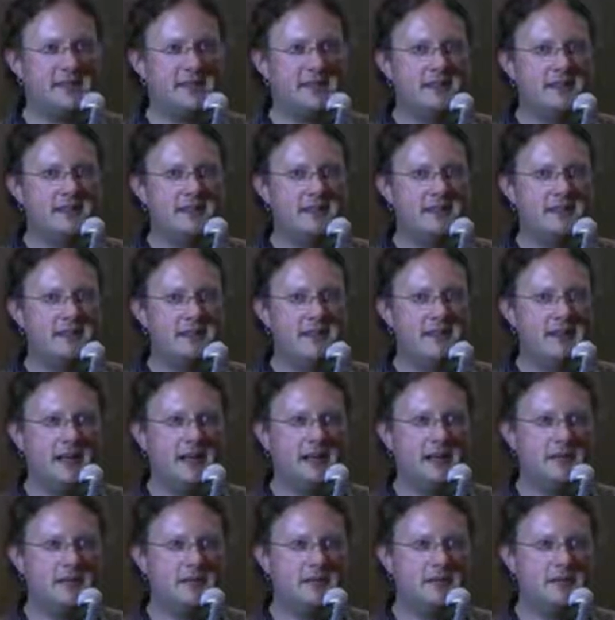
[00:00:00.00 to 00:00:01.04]
the
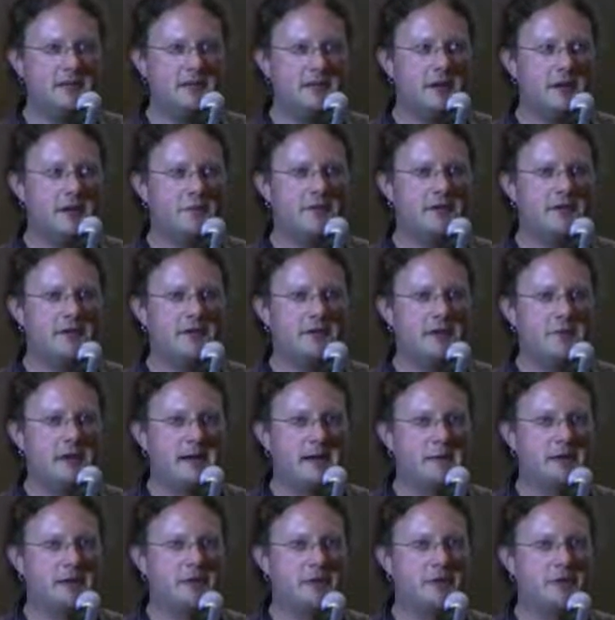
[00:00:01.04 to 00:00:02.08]
uh,
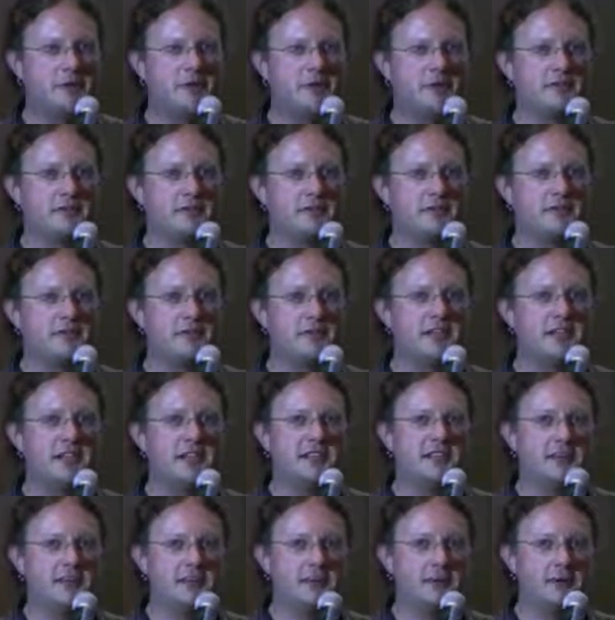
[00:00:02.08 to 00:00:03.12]
OpenStreetMap import sort of caught
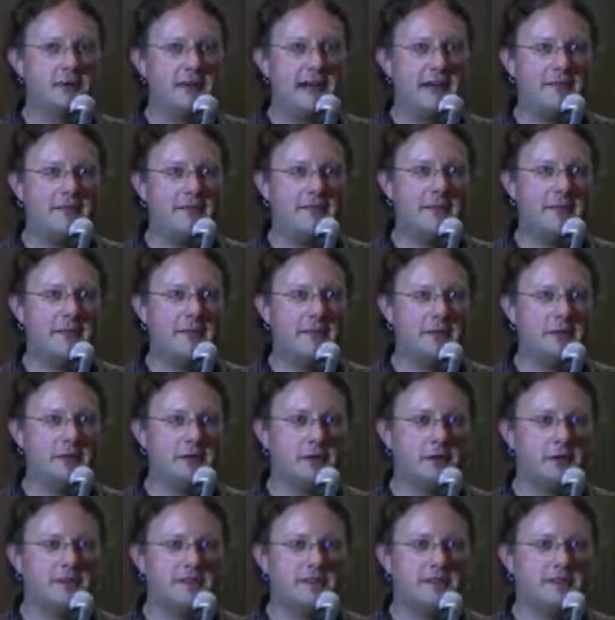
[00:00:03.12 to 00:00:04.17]
Tiger halfway through
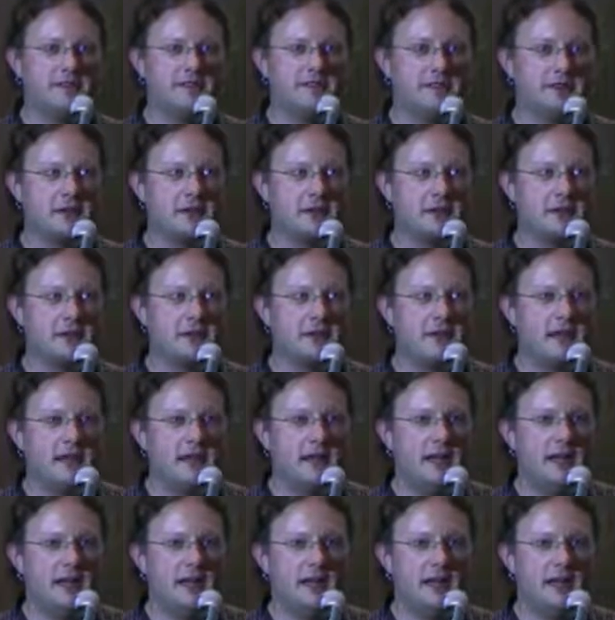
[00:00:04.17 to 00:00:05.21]
their update cycle.
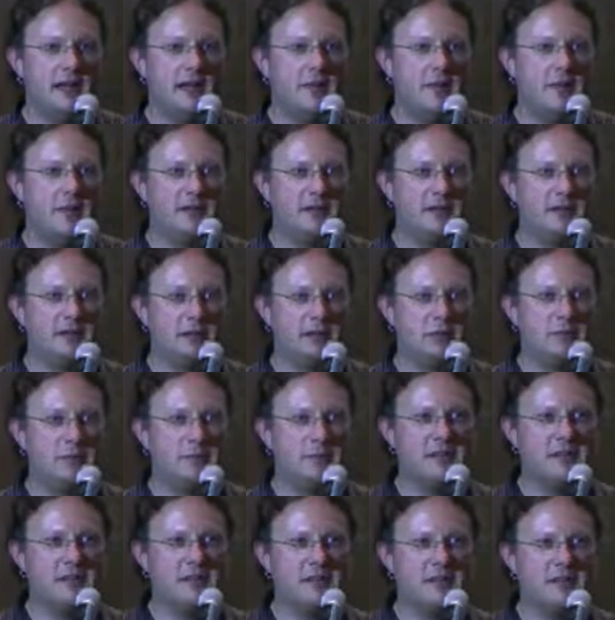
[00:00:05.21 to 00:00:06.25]
Um, you know, they were
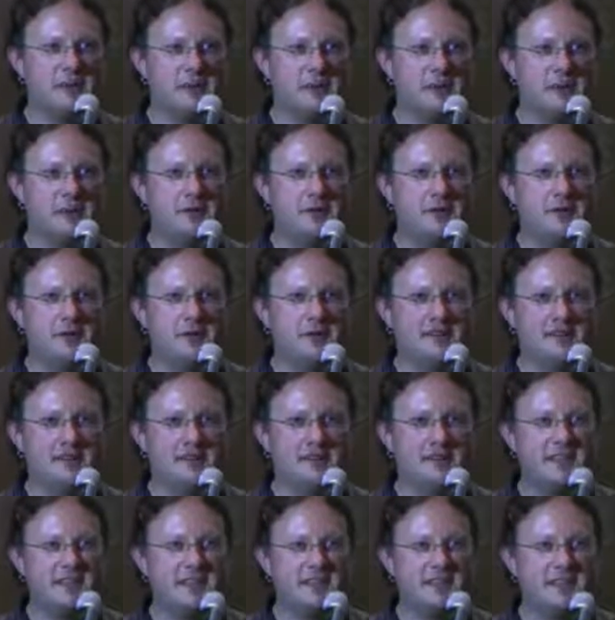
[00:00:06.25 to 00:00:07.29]
updating for the
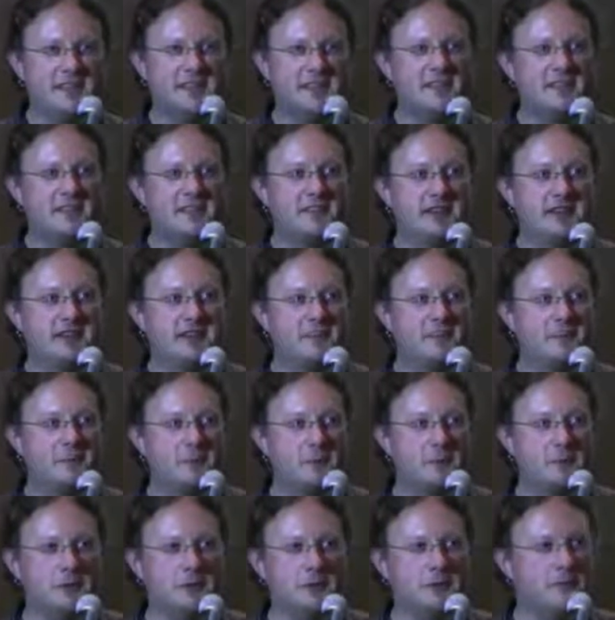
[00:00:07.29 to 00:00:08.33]
2010 census, not
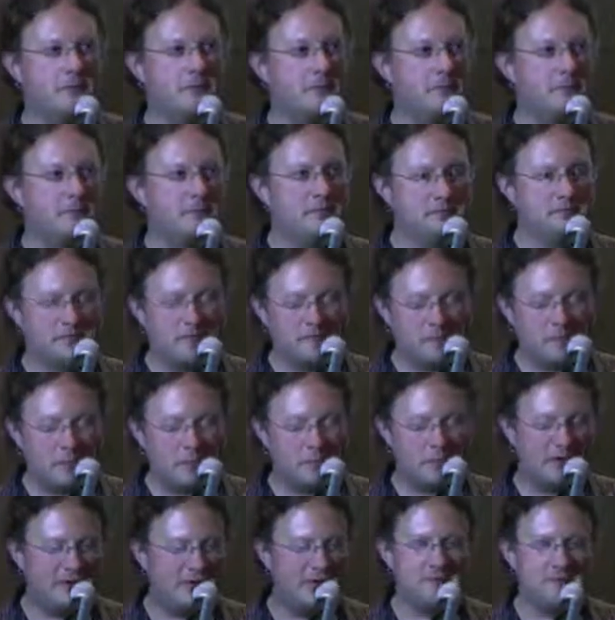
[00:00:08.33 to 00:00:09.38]
for
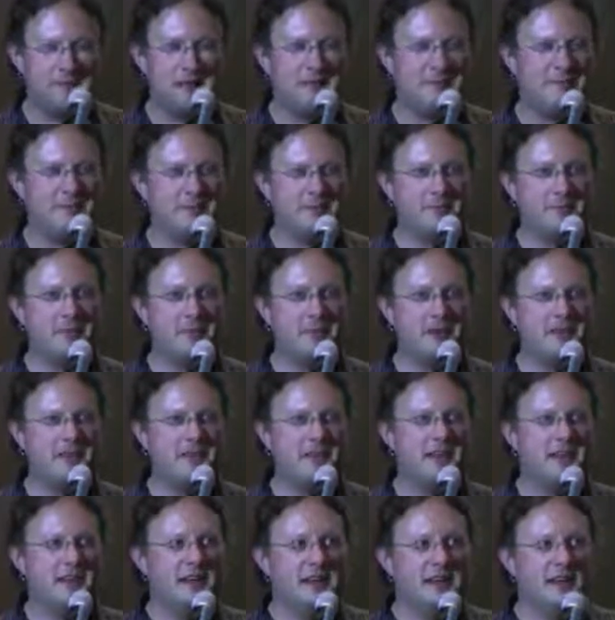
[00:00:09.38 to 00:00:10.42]
OpenStreetMap's import.
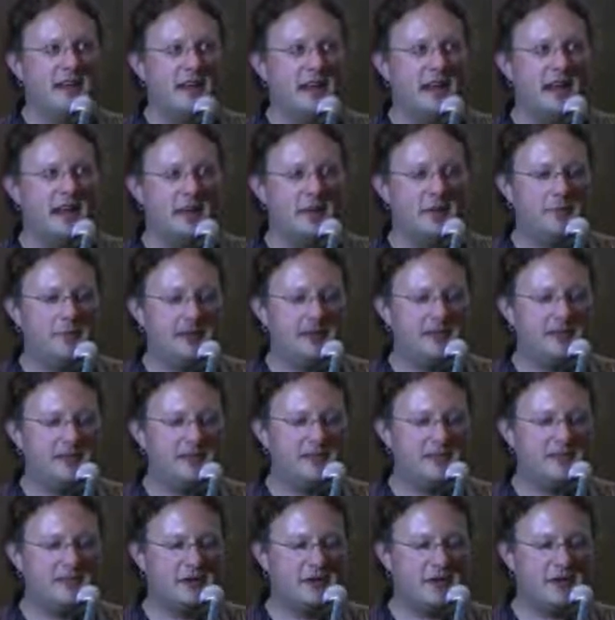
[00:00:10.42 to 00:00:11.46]
Um, and
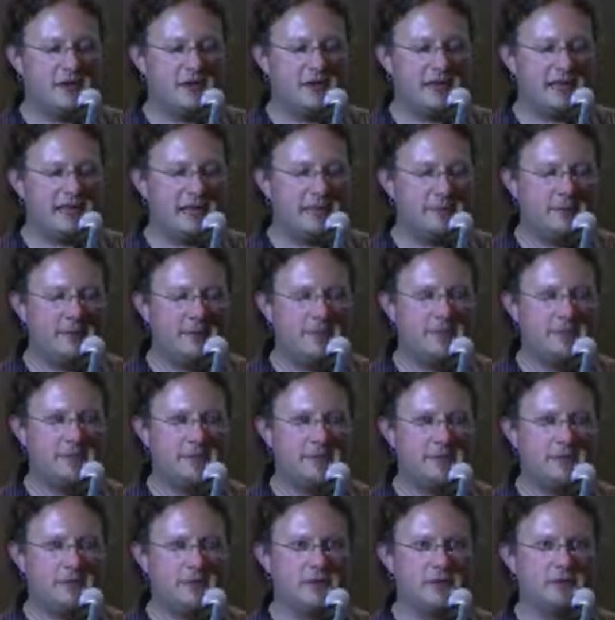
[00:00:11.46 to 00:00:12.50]
so a lot of
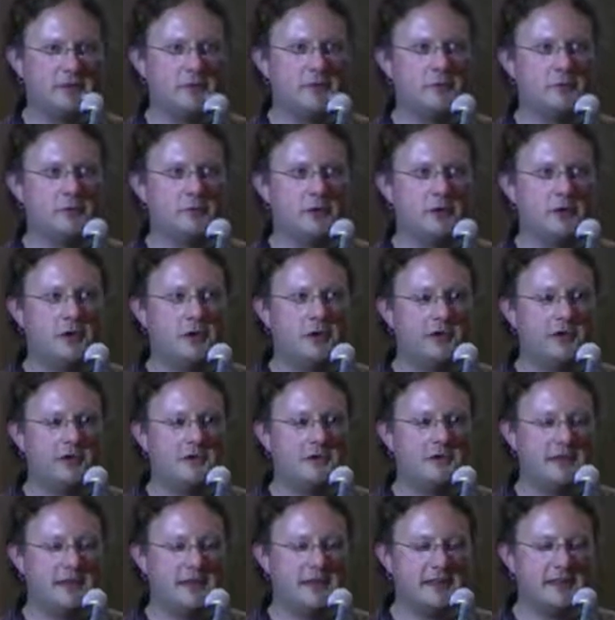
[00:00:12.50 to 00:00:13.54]
places were still wrong in
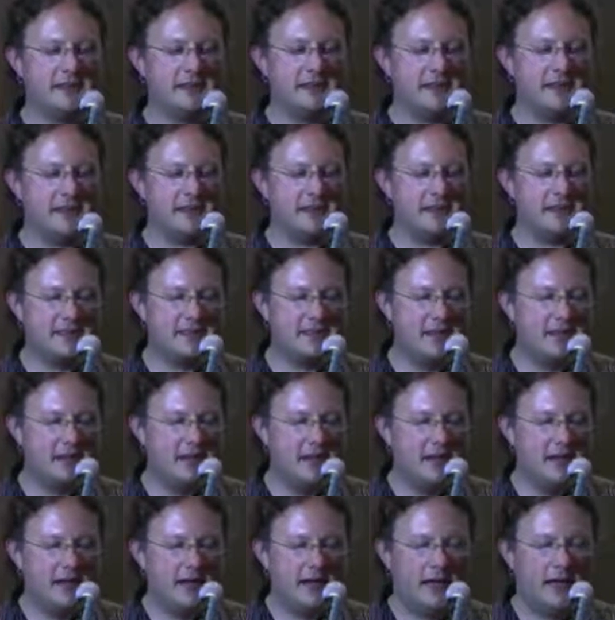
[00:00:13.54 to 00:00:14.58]
2006.
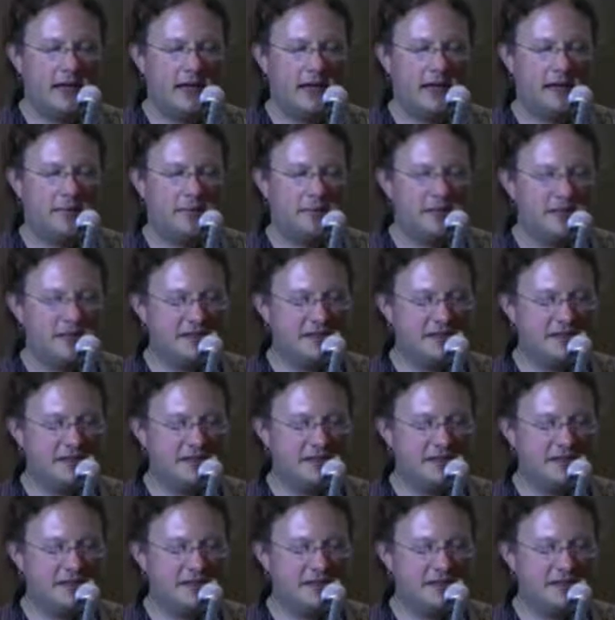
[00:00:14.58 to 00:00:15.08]
Um, this